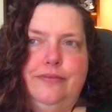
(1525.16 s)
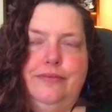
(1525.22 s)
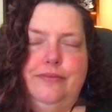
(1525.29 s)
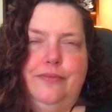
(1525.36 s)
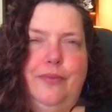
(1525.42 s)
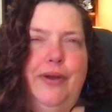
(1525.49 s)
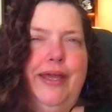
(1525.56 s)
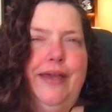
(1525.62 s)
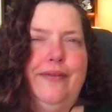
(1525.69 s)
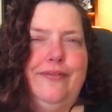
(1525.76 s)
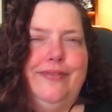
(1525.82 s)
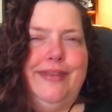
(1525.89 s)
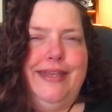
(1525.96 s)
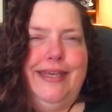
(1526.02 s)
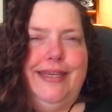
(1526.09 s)
way of
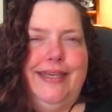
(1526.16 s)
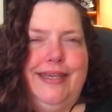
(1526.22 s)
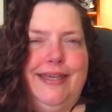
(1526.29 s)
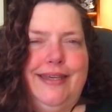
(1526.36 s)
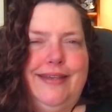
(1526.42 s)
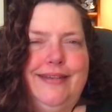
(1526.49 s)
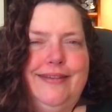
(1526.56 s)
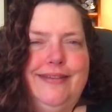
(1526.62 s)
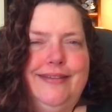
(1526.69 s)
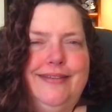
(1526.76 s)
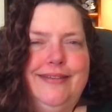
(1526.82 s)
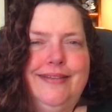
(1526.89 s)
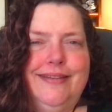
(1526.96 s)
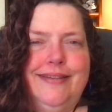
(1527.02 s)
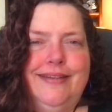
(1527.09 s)
thinking
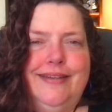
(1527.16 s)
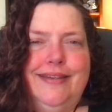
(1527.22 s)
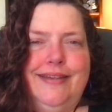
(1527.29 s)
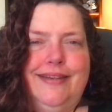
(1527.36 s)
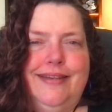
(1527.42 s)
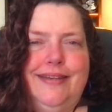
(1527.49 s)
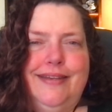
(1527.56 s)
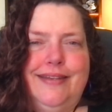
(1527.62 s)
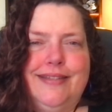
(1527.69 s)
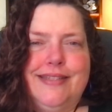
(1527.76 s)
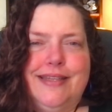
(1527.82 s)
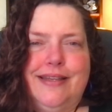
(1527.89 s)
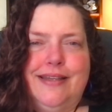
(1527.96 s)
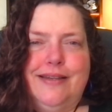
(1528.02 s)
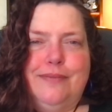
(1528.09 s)
is
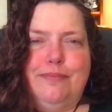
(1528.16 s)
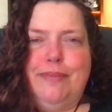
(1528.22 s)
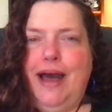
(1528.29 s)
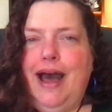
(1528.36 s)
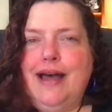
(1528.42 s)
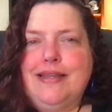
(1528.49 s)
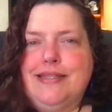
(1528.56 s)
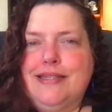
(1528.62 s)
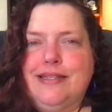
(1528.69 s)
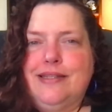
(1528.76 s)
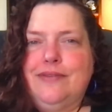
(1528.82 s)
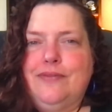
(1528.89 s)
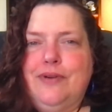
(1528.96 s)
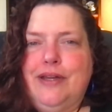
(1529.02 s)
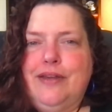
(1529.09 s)
a
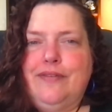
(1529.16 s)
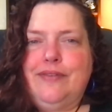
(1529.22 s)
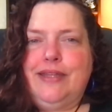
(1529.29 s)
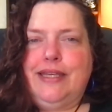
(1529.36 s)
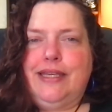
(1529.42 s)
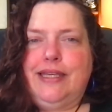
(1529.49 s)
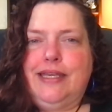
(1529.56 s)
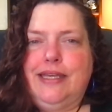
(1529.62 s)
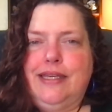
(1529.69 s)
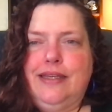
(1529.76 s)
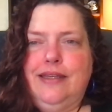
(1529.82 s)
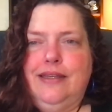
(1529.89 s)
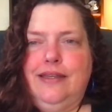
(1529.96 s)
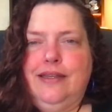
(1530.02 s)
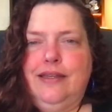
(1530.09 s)
positive way of thinking,
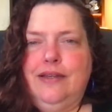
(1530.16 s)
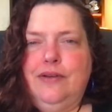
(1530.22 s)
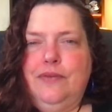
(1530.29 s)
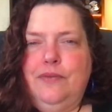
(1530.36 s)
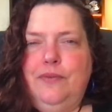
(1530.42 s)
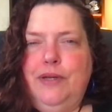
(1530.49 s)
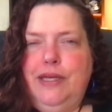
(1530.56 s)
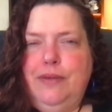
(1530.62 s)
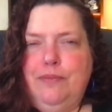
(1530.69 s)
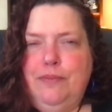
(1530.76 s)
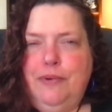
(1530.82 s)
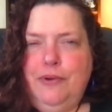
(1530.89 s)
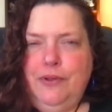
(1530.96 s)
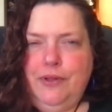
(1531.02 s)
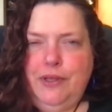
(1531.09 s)
we can
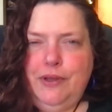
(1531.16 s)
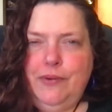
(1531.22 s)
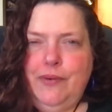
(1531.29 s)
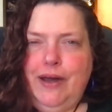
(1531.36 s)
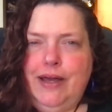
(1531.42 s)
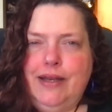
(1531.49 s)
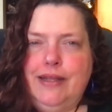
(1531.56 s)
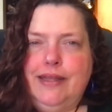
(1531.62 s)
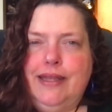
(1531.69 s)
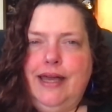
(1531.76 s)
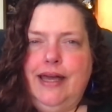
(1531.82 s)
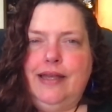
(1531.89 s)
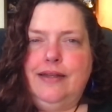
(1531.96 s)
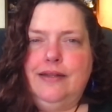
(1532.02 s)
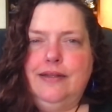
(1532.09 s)
pull you out of
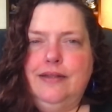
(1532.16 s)
that.